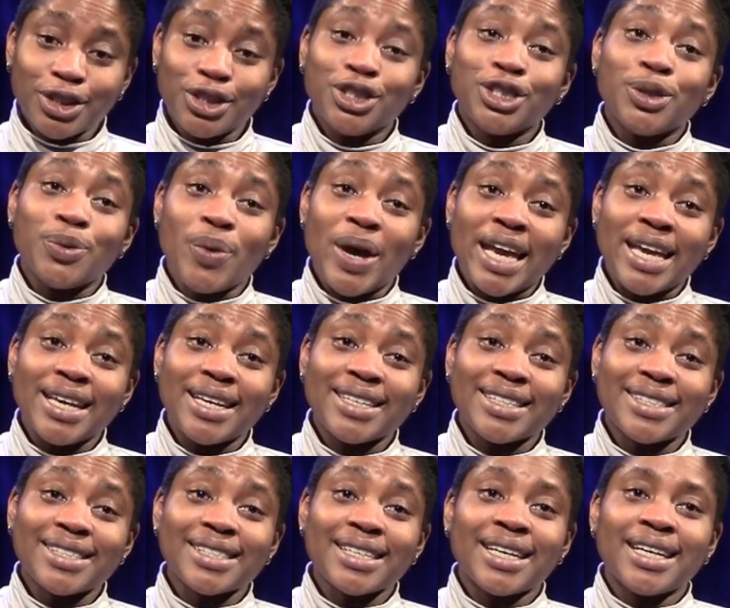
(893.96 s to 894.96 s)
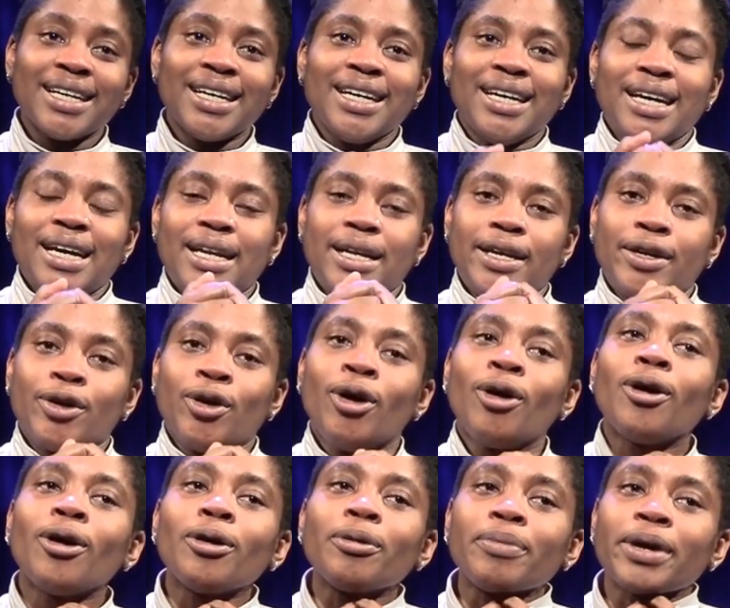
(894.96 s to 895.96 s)
She wakes, and I
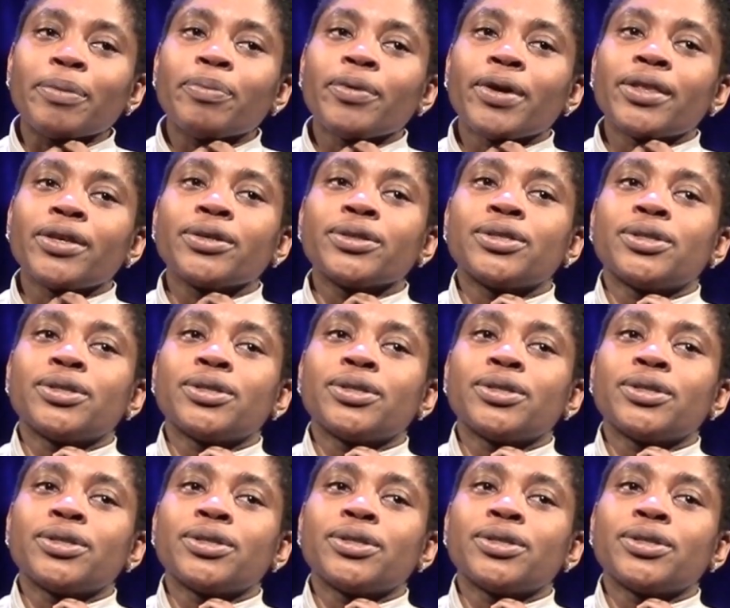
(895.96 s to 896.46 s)
call my brother